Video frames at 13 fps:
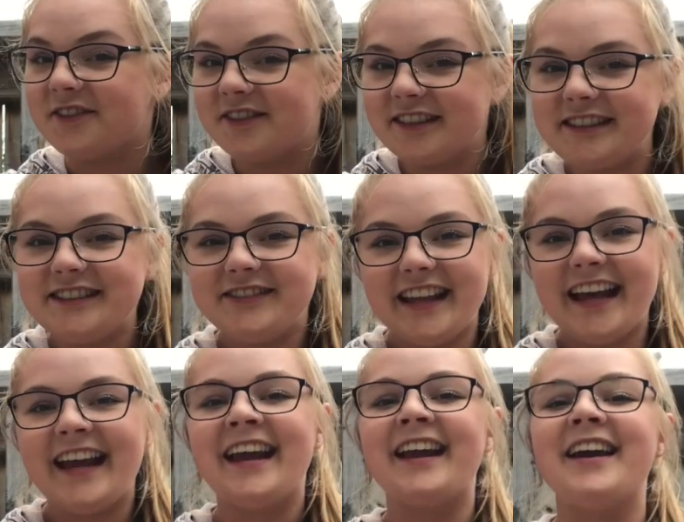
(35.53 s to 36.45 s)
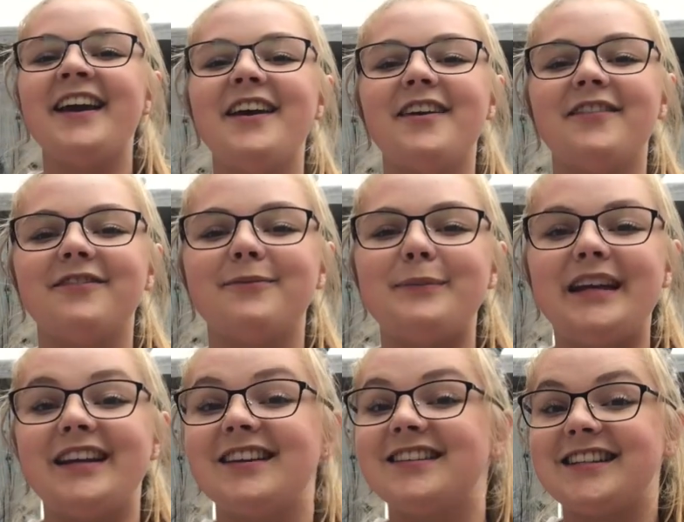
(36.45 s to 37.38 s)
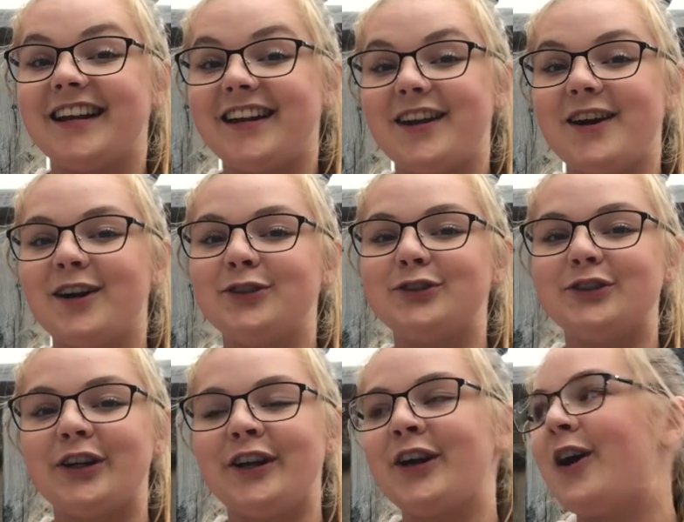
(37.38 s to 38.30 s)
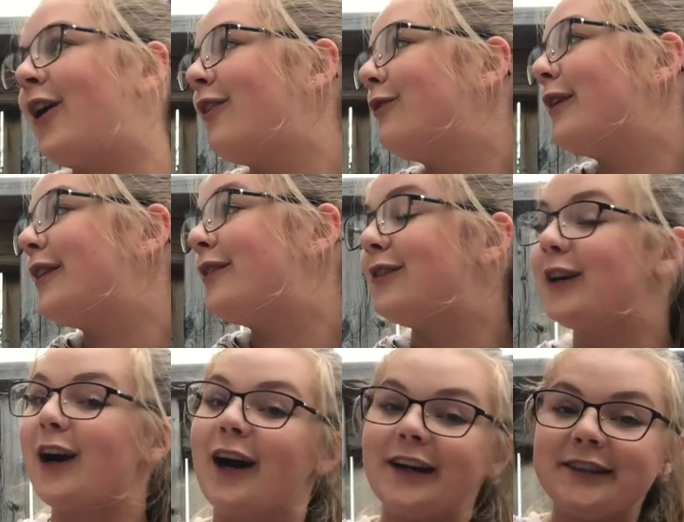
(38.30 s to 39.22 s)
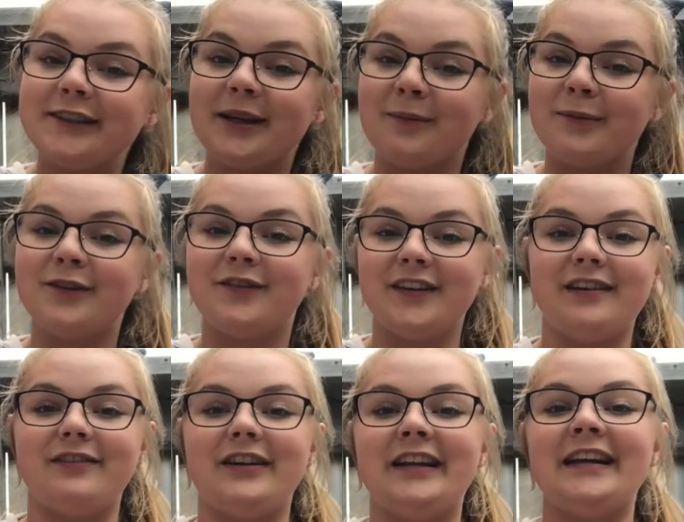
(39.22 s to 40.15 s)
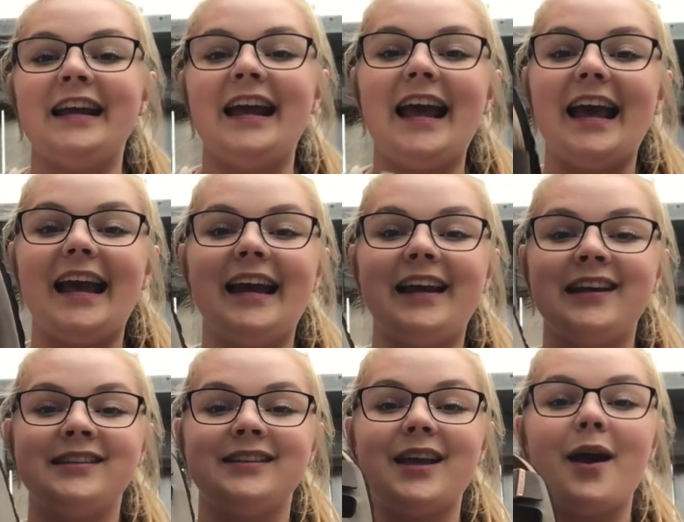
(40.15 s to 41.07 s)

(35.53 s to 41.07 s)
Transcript: First thing me and Sadie are starting off with for our summer favorite is